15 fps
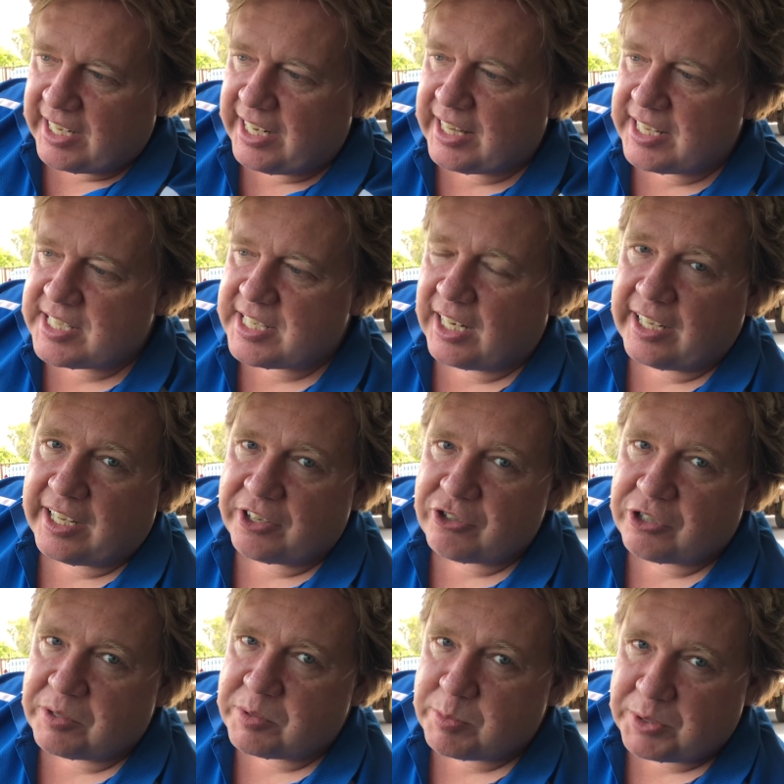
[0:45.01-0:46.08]
any of these delicate
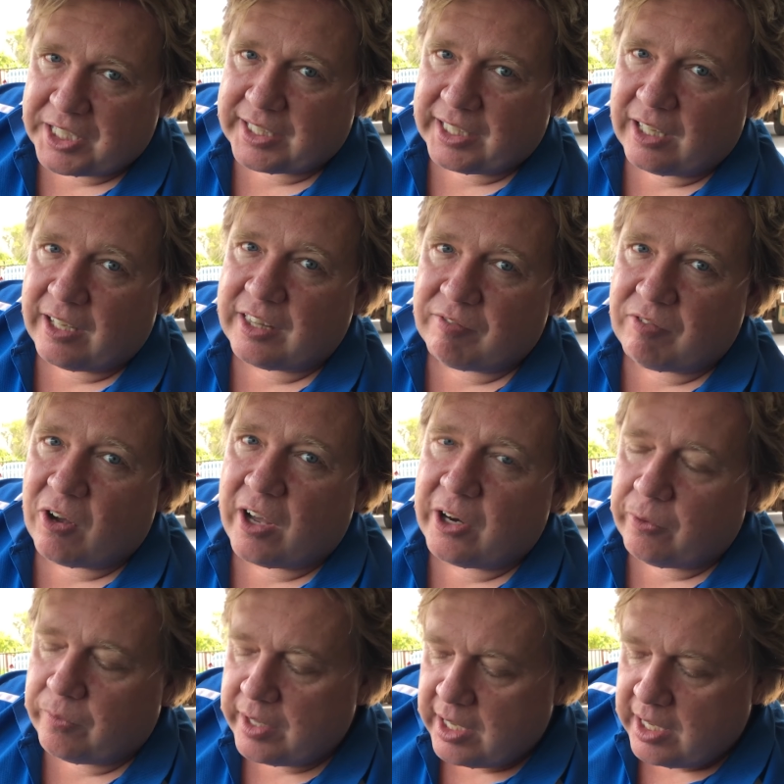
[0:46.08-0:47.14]
trims, particularly like the
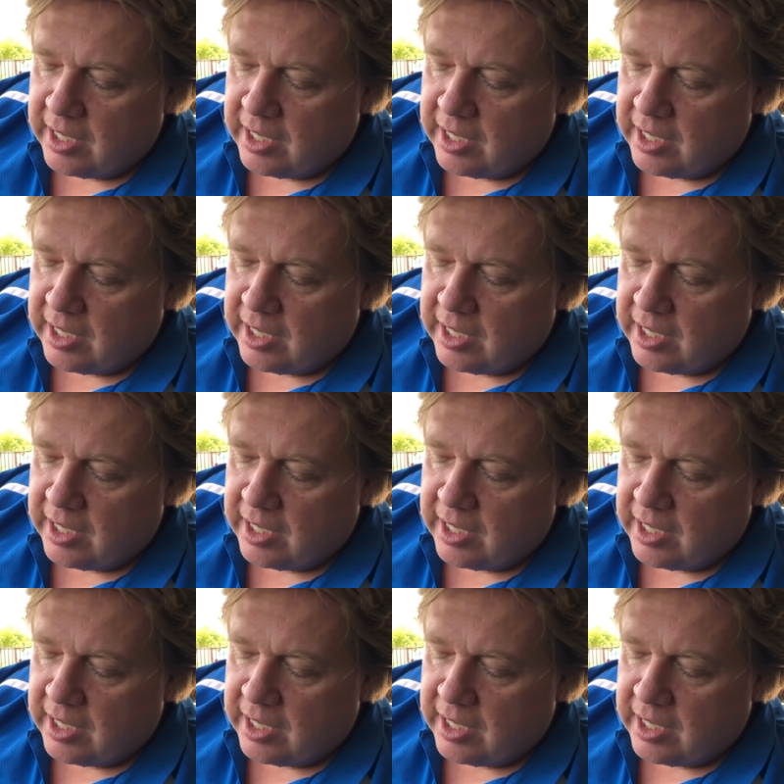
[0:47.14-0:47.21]
vinyl.